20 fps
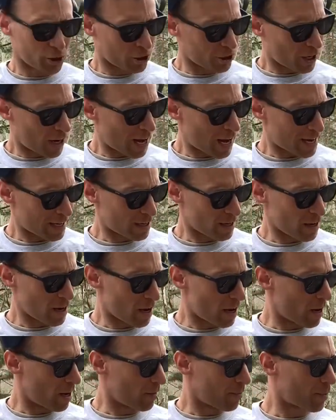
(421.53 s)
shot
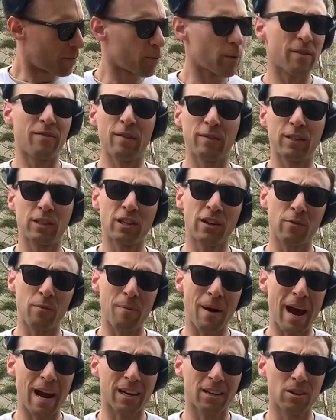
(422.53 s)
a .357
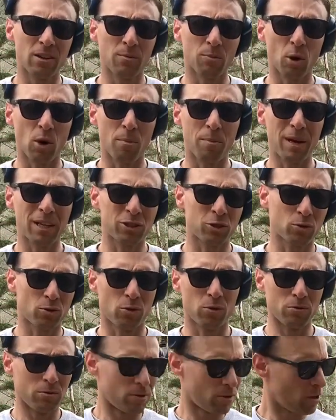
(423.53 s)
Magnum or a
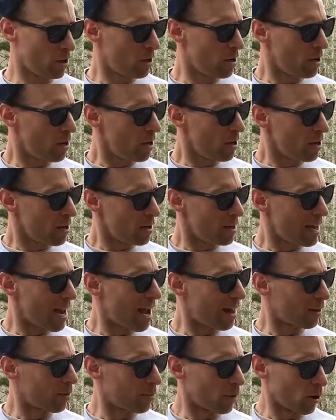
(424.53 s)
pistol
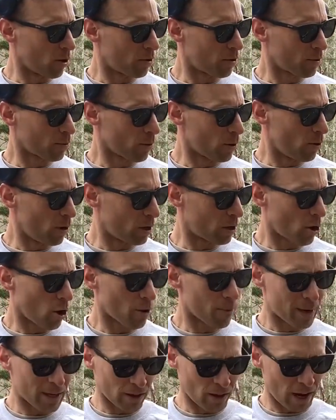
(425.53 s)
caliber through a
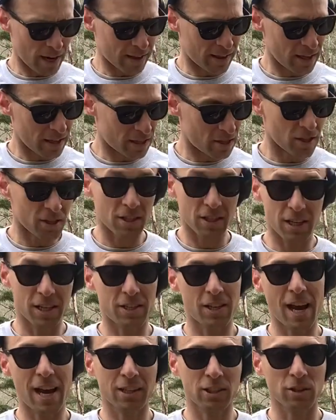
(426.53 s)
carbine like this,
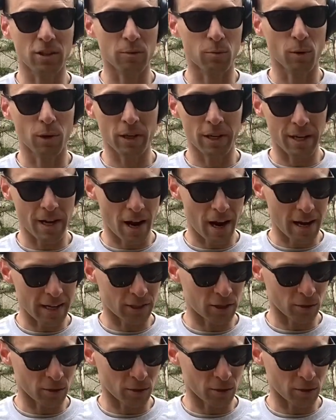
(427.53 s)
it's actually really nice. The